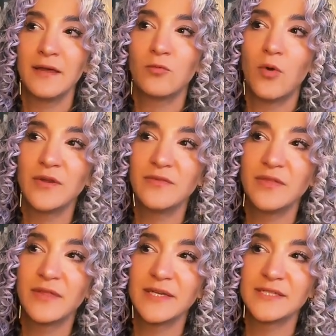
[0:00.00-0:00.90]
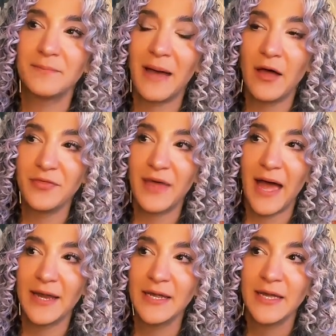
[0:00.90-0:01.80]
that one of the things about
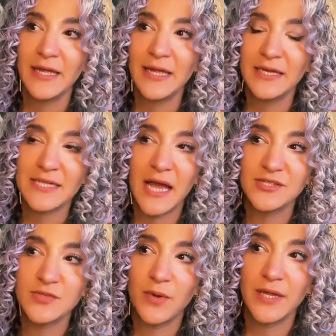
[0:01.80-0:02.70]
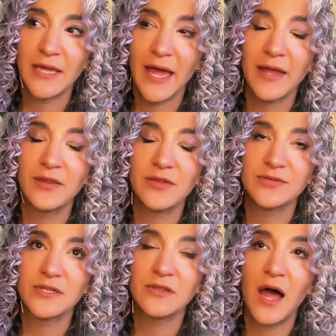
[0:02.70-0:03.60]
that is
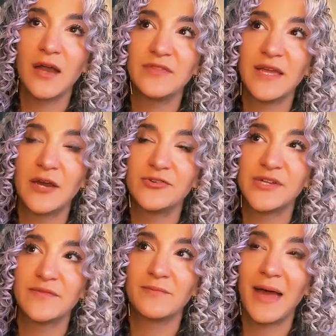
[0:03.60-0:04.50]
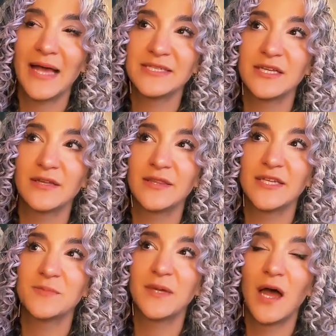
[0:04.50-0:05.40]
there's a lot of the energy of the masculine
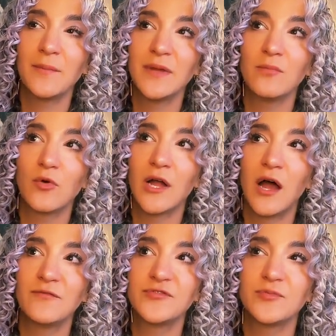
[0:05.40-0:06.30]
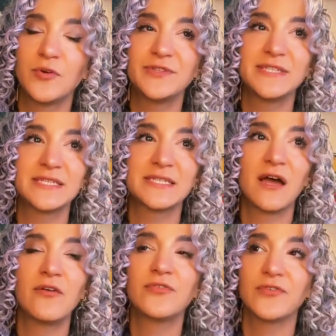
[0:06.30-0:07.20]
that's becoming more comfortable
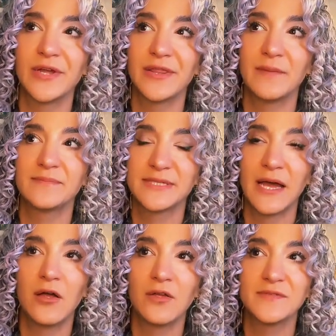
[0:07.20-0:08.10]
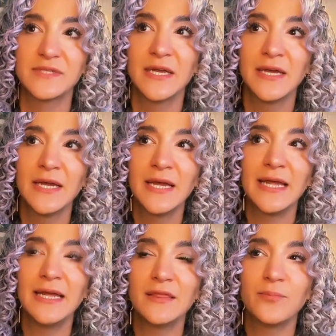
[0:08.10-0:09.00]
discovering themselves
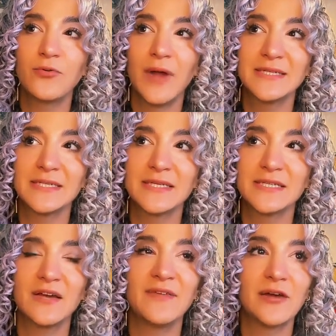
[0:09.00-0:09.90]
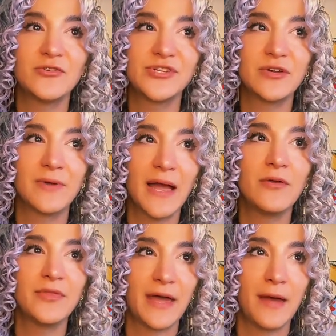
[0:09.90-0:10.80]
in the presence of energy
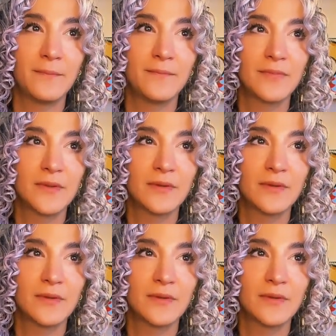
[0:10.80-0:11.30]
around them,